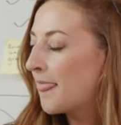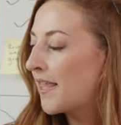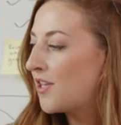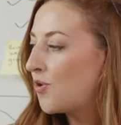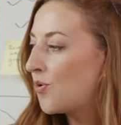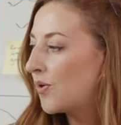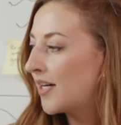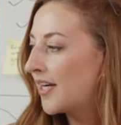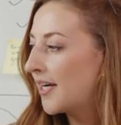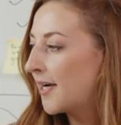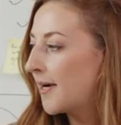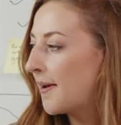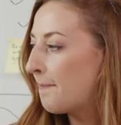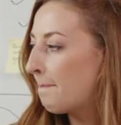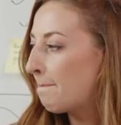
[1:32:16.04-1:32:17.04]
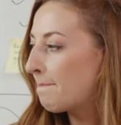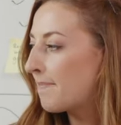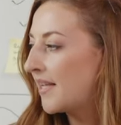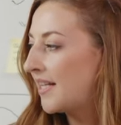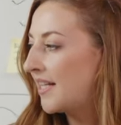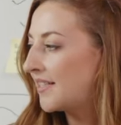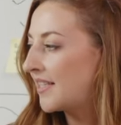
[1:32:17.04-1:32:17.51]

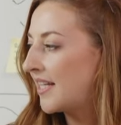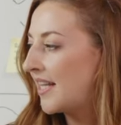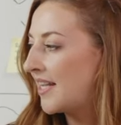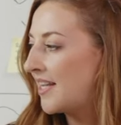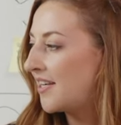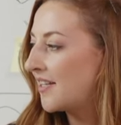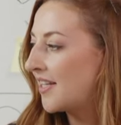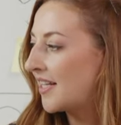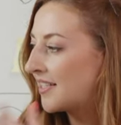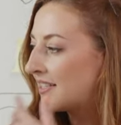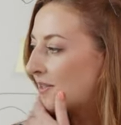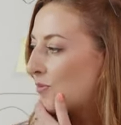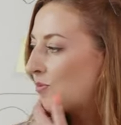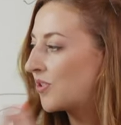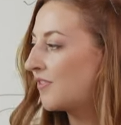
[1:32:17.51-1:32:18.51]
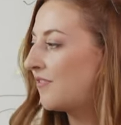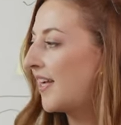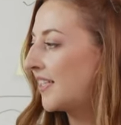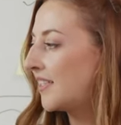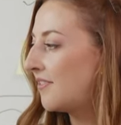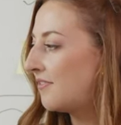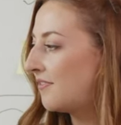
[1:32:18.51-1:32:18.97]
it's saying here that it's the most
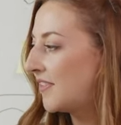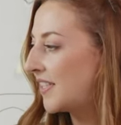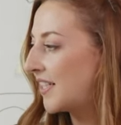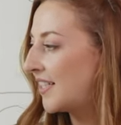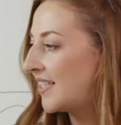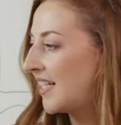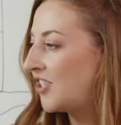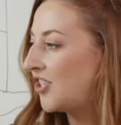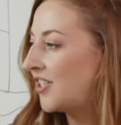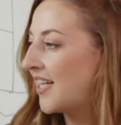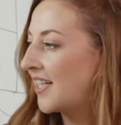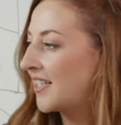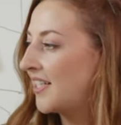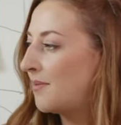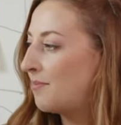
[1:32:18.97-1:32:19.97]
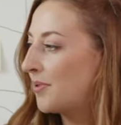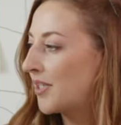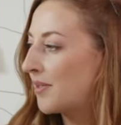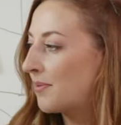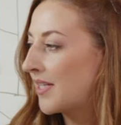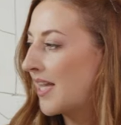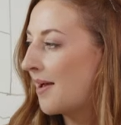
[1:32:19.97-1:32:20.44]
effective facilitation technique, but
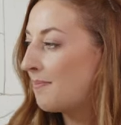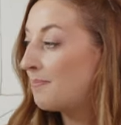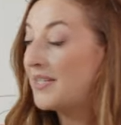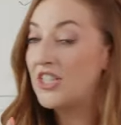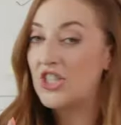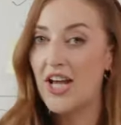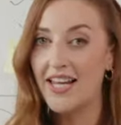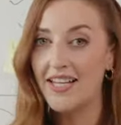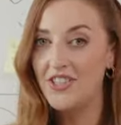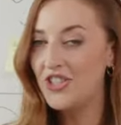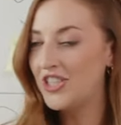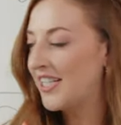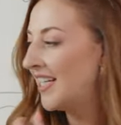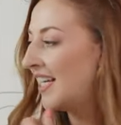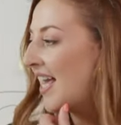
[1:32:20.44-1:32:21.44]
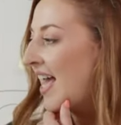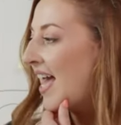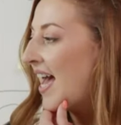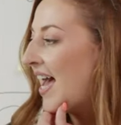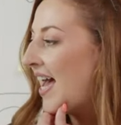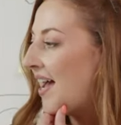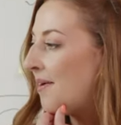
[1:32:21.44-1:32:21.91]
can be challenging,
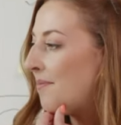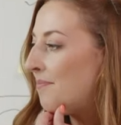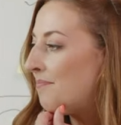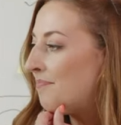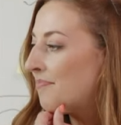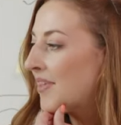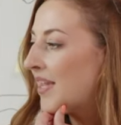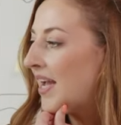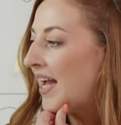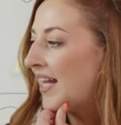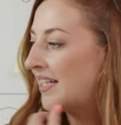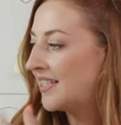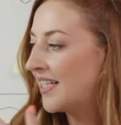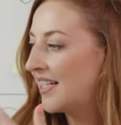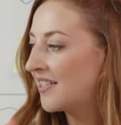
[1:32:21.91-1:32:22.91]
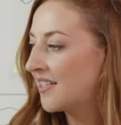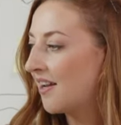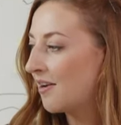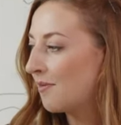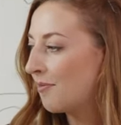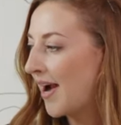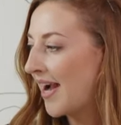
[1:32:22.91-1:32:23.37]
and it takes a
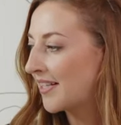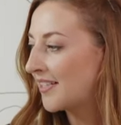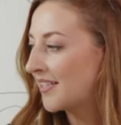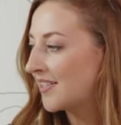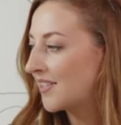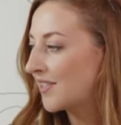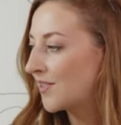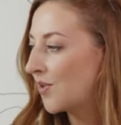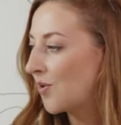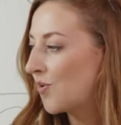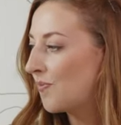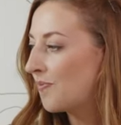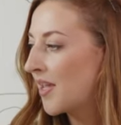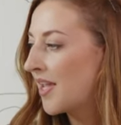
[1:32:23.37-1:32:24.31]
lot of practice. So